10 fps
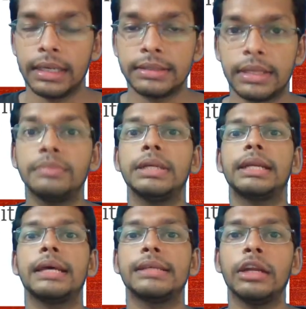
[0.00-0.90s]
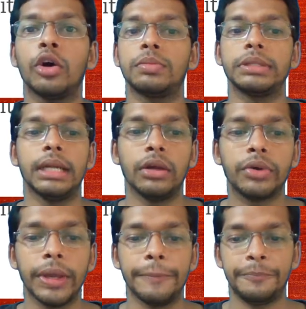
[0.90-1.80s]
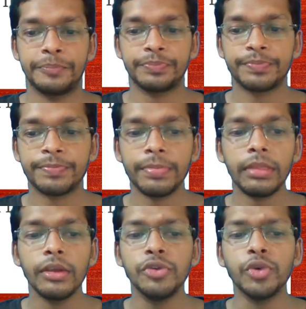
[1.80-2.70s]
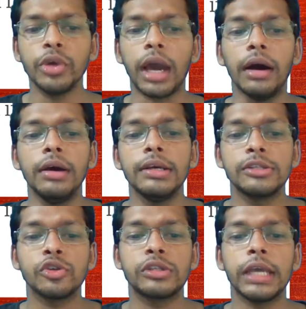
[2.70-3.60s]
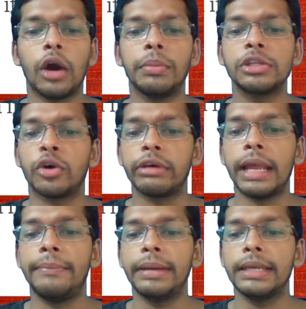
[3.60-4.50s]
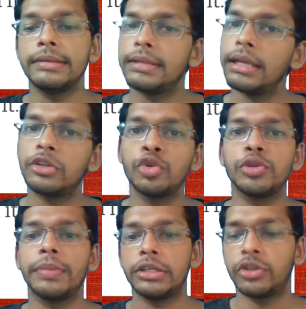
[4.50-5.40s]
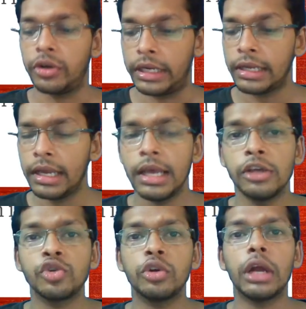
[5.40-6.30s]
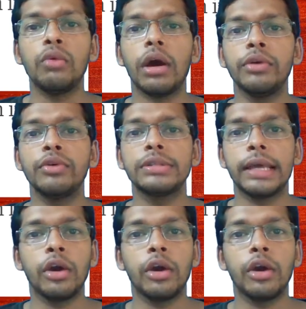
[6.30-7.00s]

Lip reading: subject as an optional. Okay, so yeah, so see how much overlapping is there, choose based on it. So now I would say